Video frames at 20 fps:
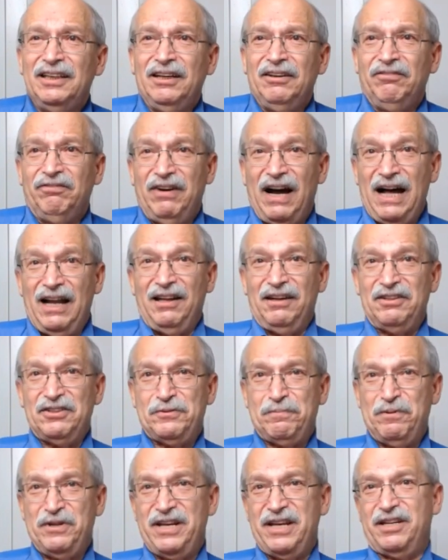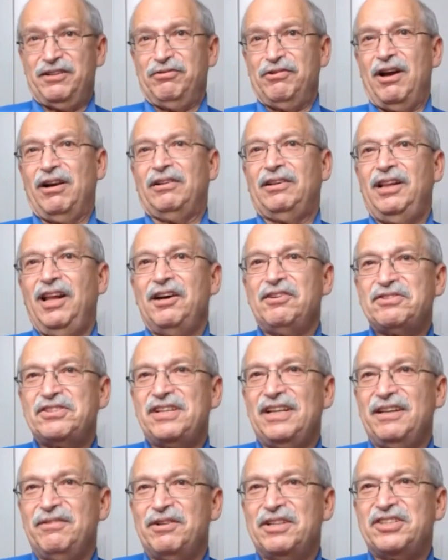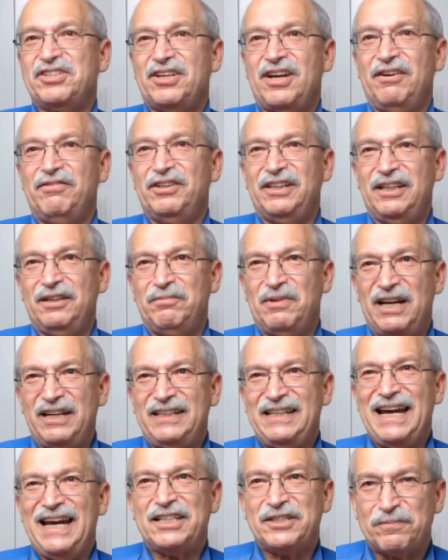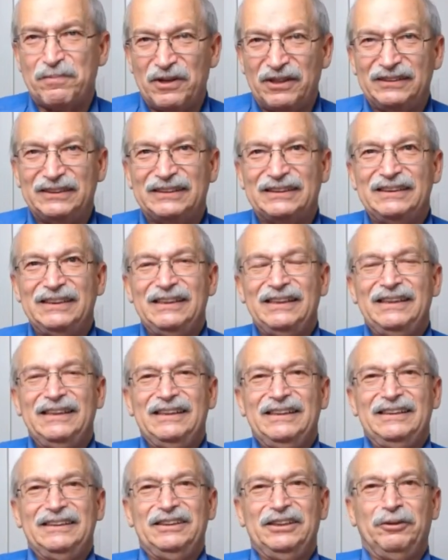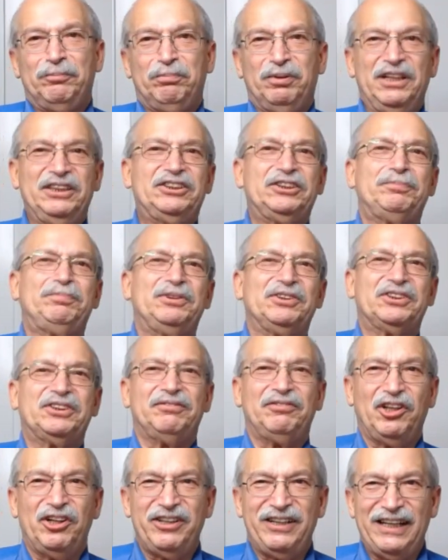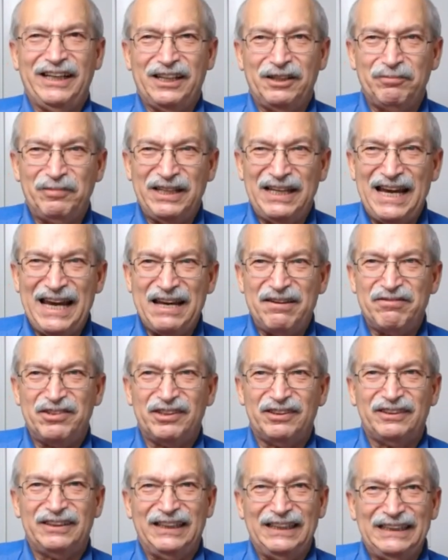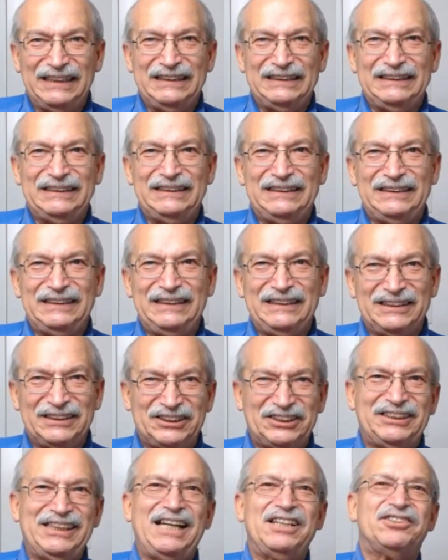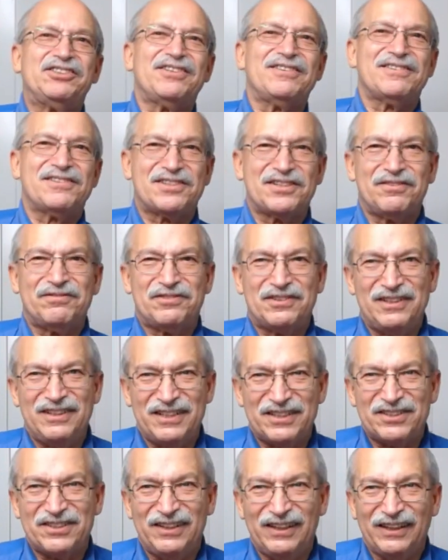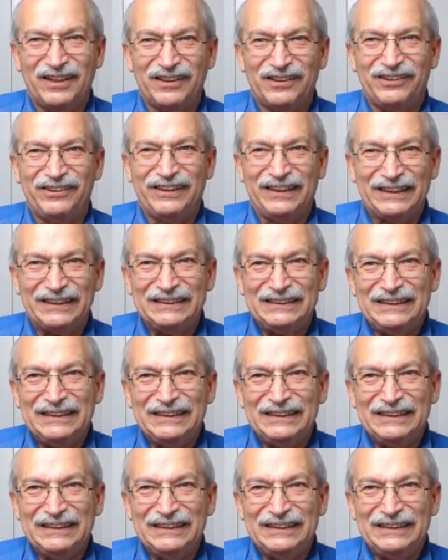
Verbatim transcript: follows pretty cr- closely what's covered in my textbooks the principles of learning and behavior and the essentials of conditioning and learning.